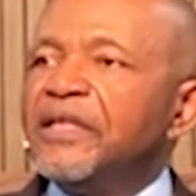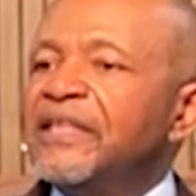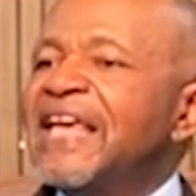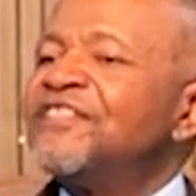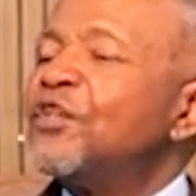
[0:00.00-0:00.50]

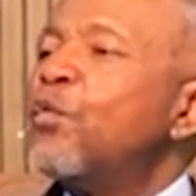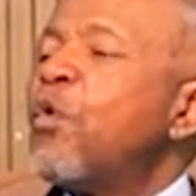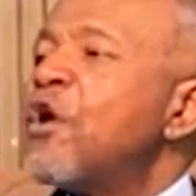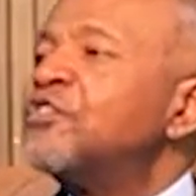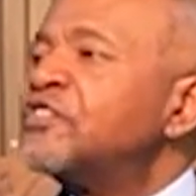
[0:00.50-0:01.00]
that's the
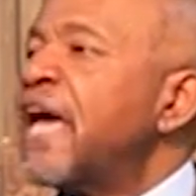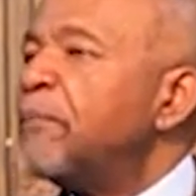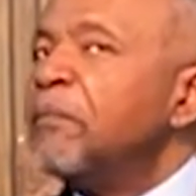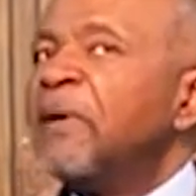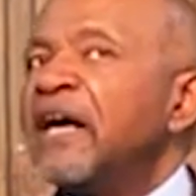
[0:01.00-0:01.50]
worst
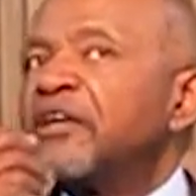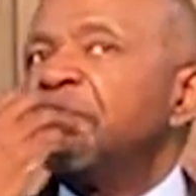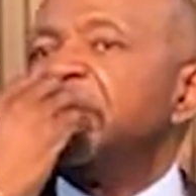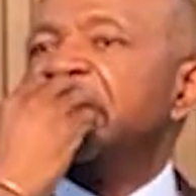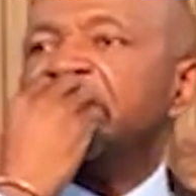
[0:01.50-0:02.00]
type of
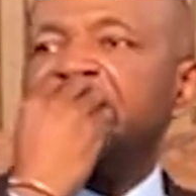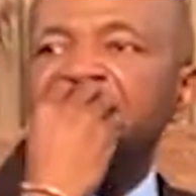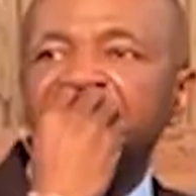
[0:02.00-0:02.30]
mockery there is.